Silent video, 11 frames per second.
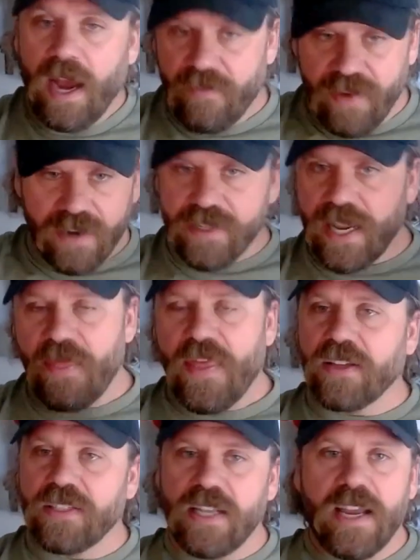I've got
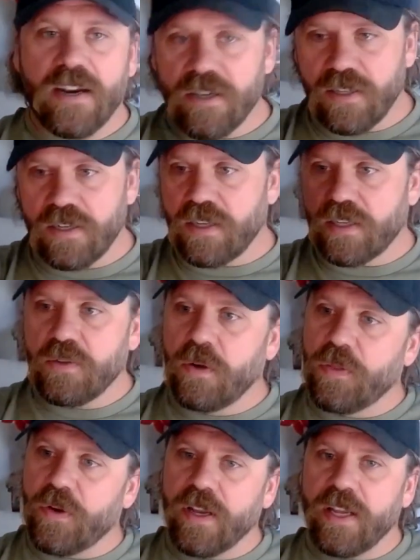10,000 acres and there's a
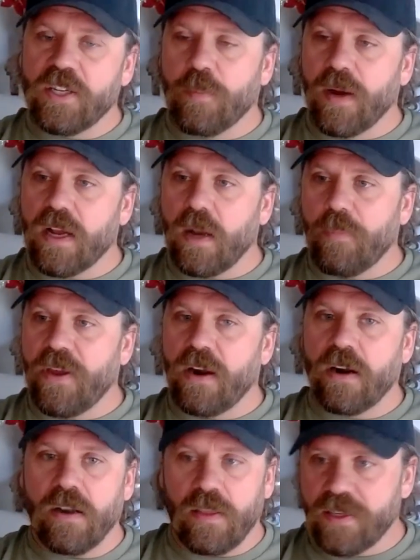230-inch buck up
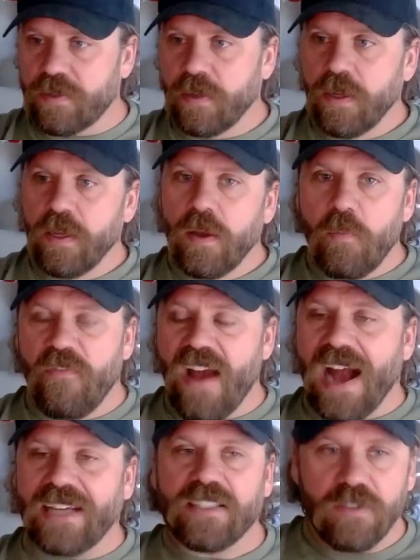there in this
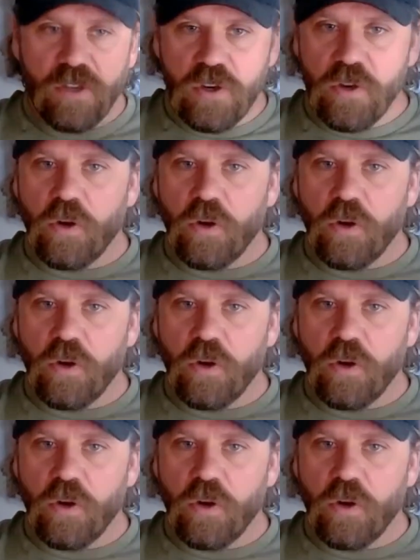vast New